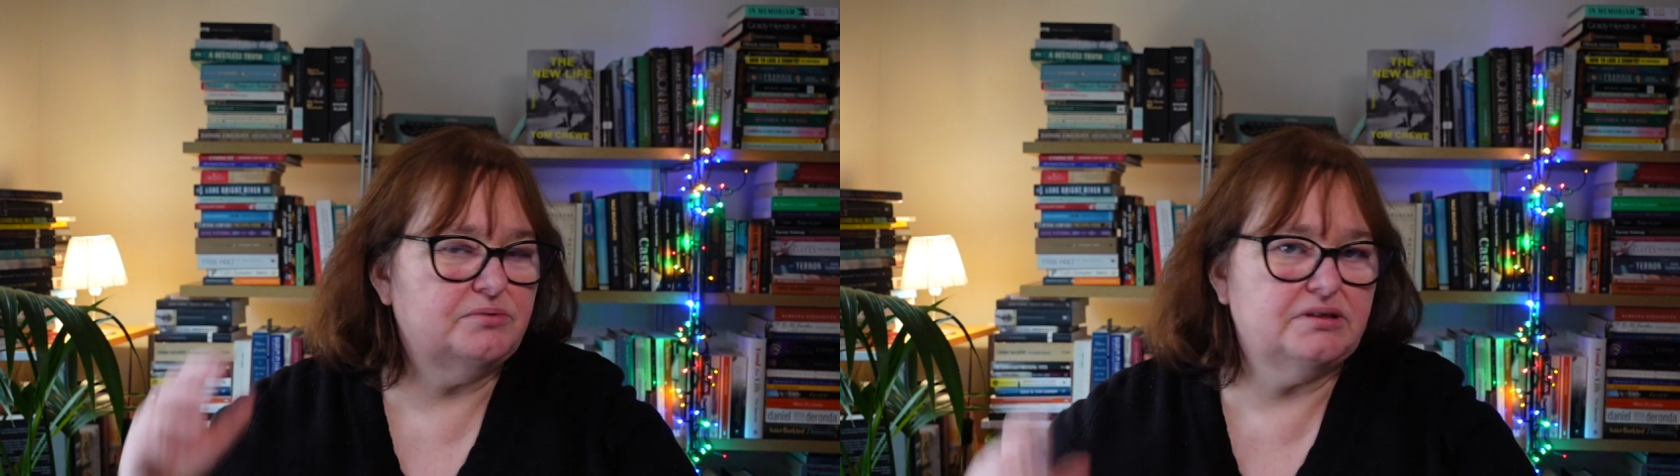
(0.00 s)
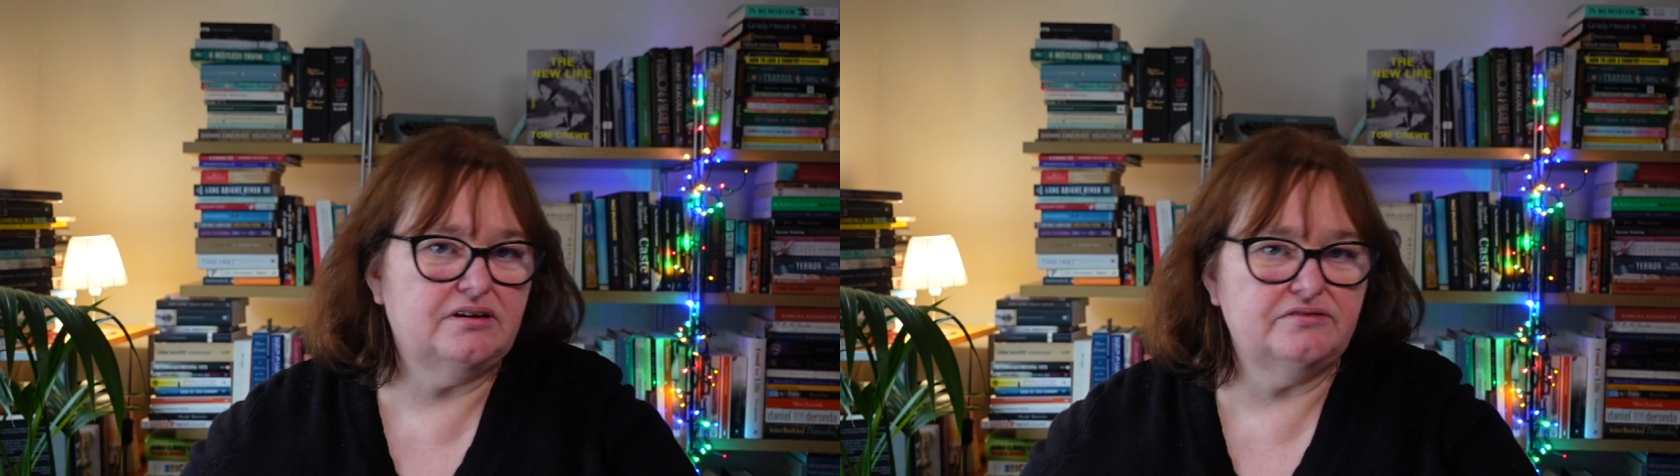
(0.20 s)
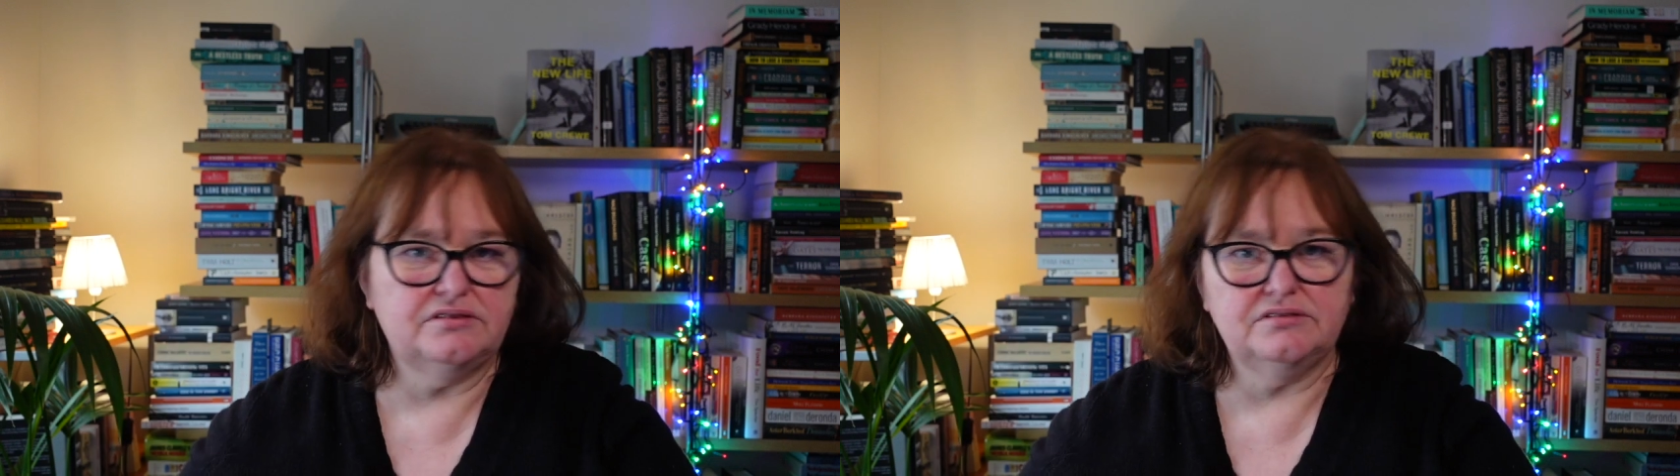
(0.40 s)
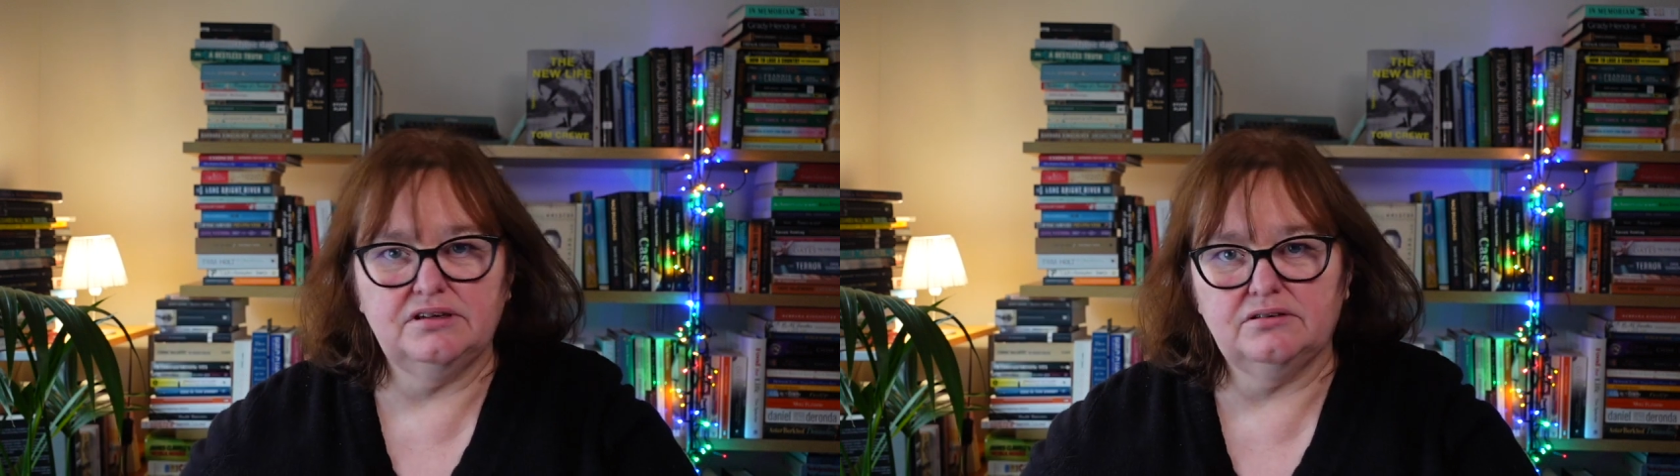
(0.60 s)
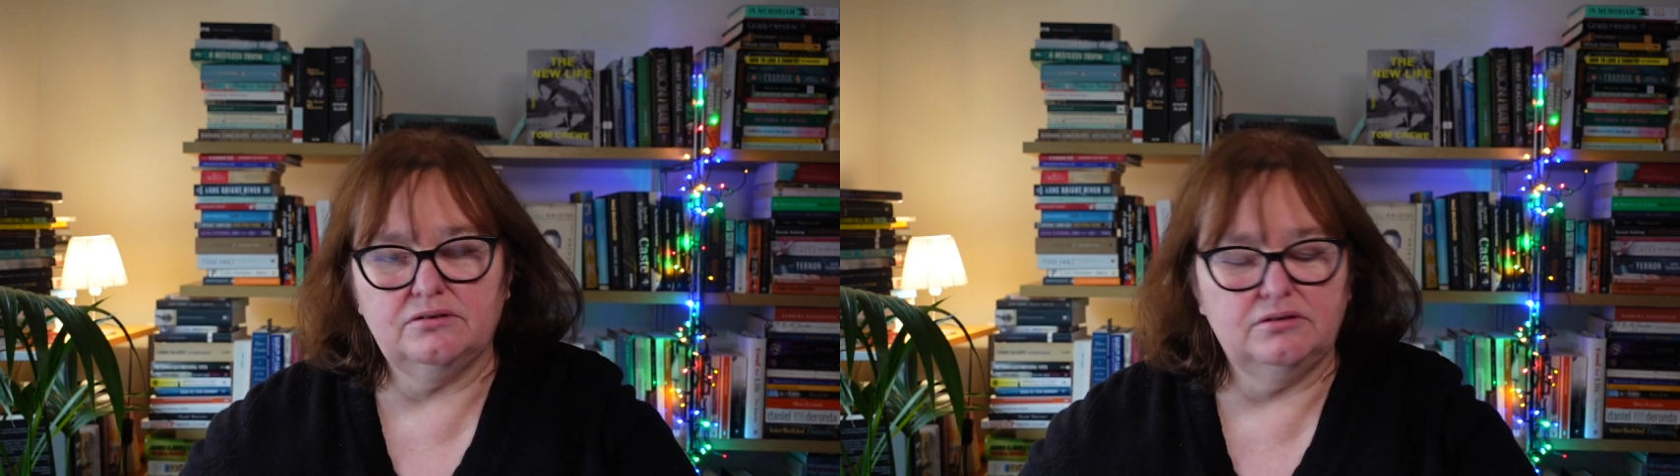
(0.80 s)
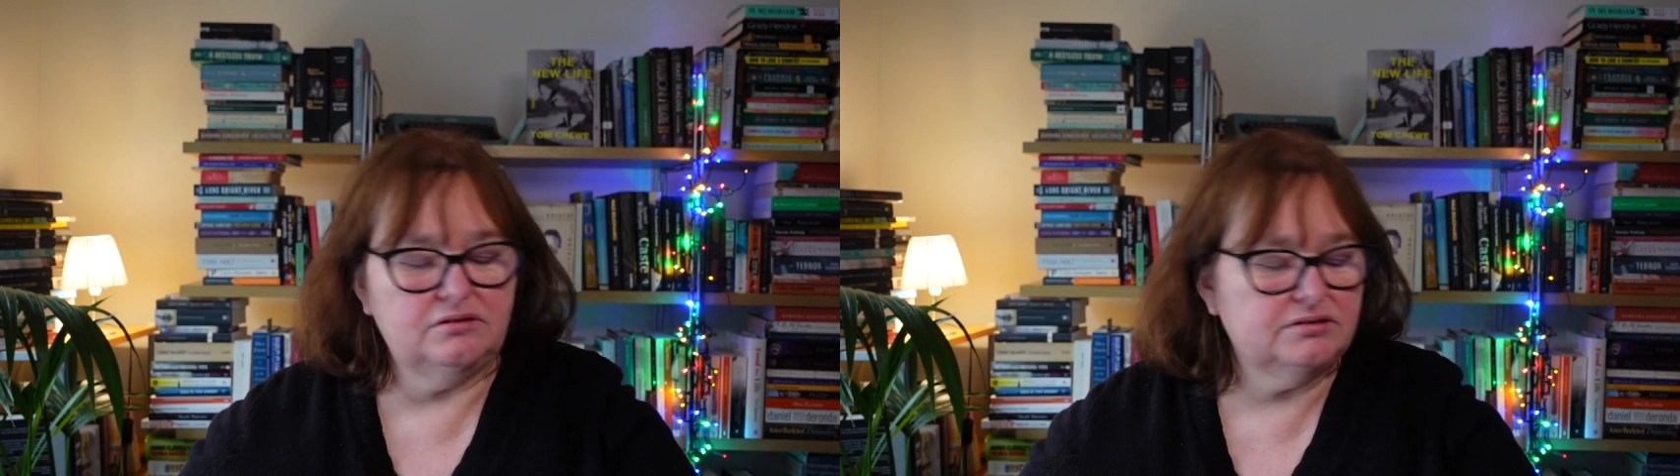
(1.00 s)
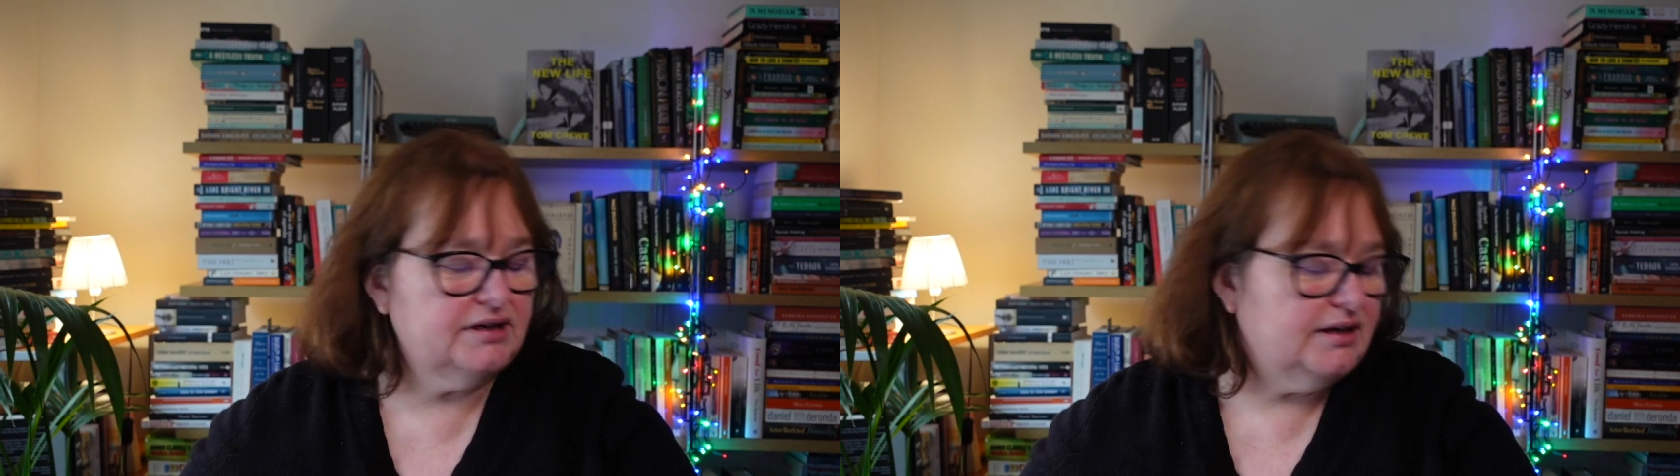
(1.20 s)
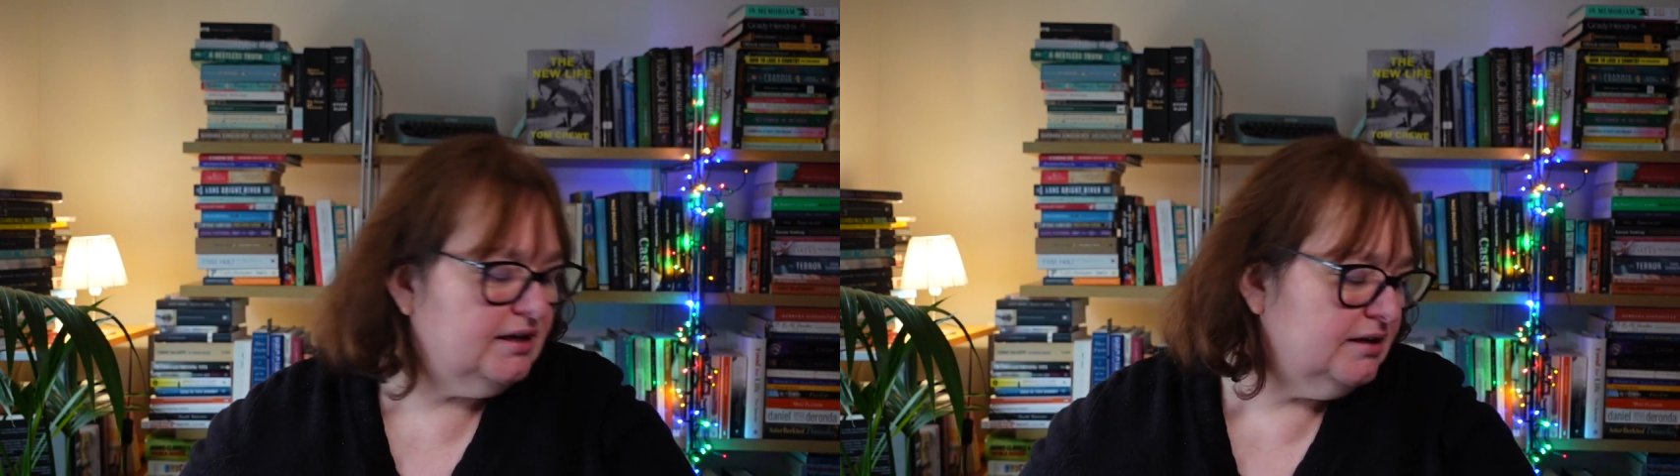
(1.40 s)
whatever they're
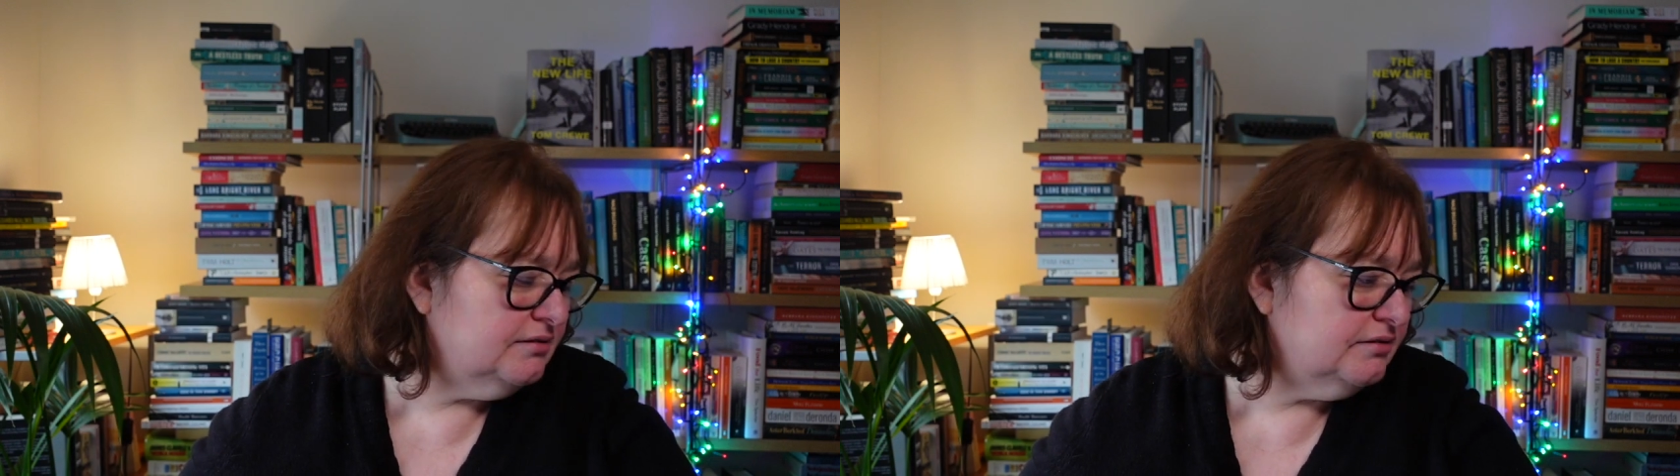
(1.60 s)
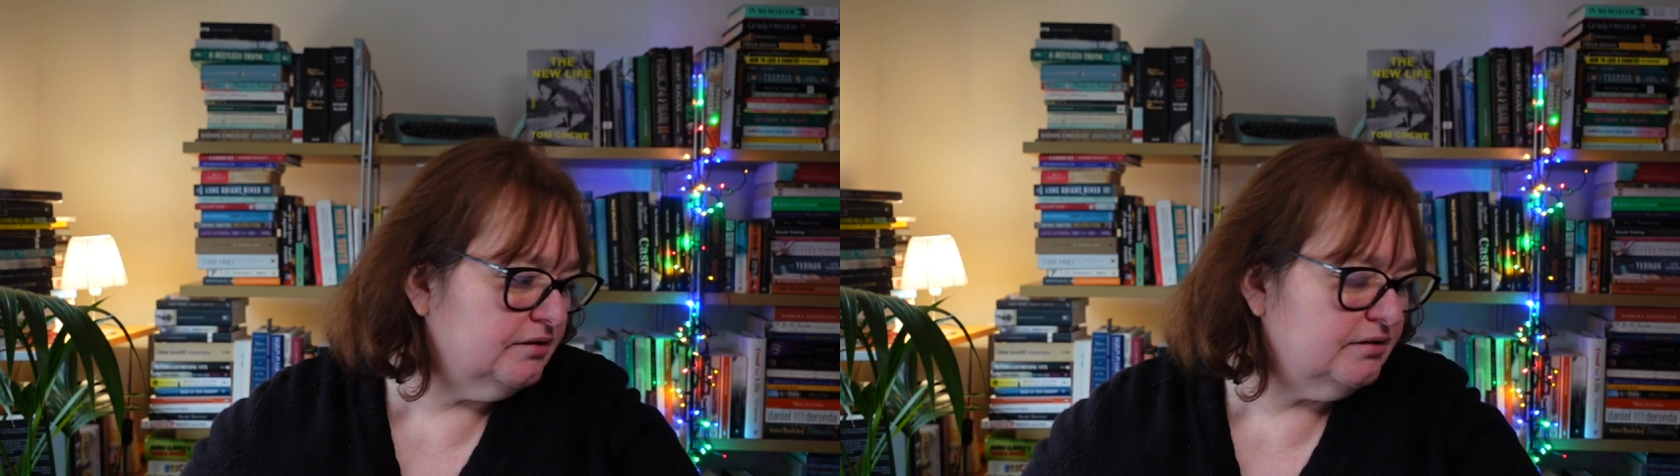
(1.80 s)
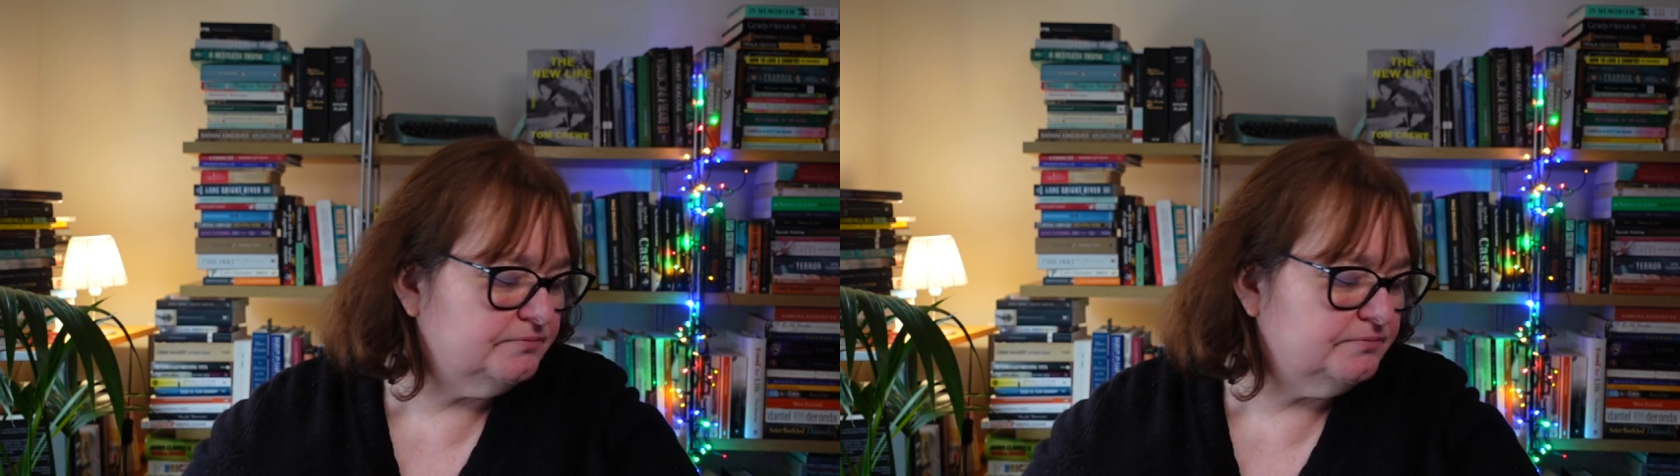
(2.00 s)
called. And